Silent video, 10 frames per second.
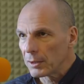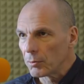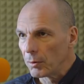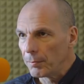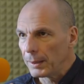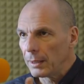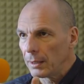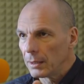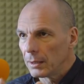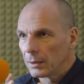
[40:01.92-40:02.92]
which will
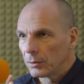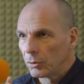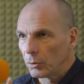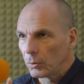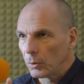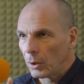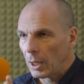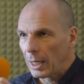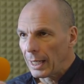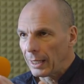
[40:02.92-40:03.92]
be
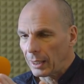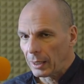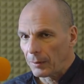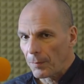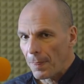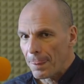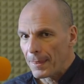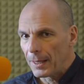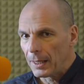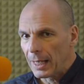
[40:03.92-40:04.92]
to
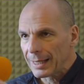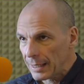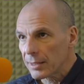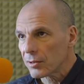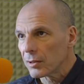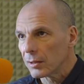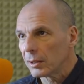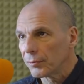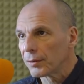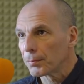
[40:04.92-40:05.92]
assess
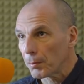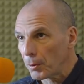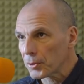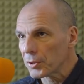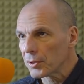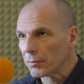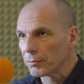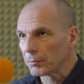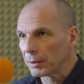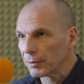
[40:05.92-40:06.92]
the different proposals
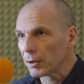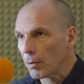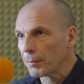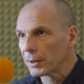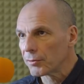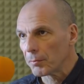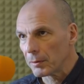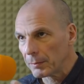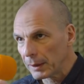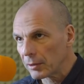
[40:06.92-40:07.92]
from different companies,
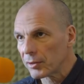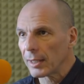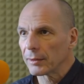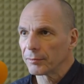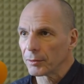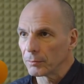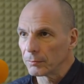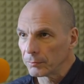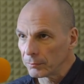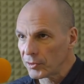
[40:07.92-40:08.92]
from the Mittelstand,
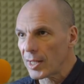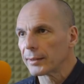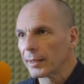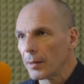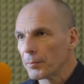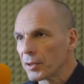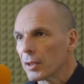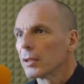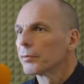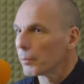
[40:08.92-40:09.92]
from startups,
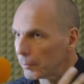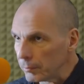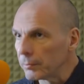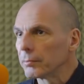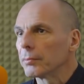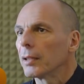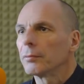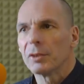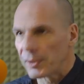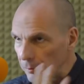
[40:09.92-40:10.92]
from
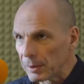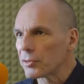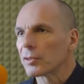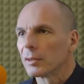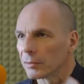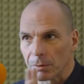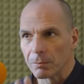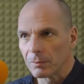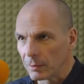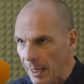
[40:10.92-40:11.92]
Siemens,
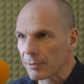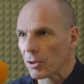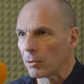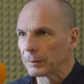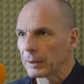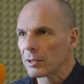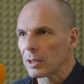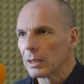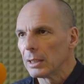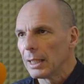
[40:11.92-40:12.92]
from large
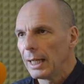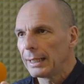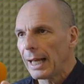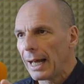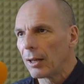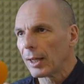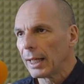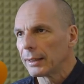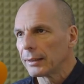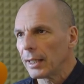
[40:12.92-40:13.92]
companies, and
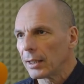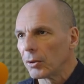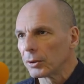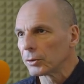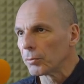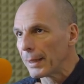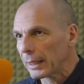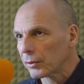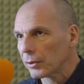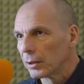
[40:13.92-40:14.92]
allocate it according to
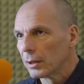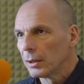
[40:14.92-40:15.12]
merit.